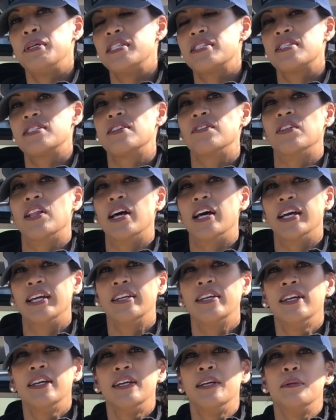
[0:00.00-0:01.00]
pieces of line
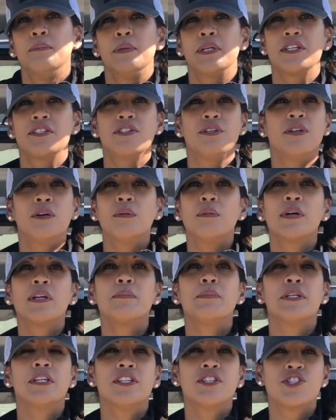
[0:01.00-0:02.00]
because you don't want
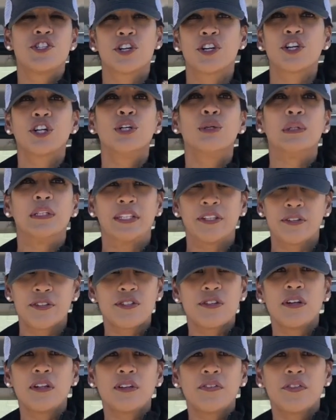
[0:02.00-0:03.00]
to be a jerk who litters
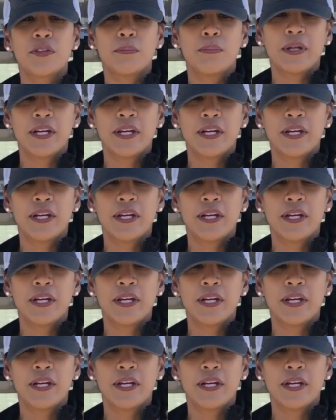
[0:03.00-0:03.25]
all over the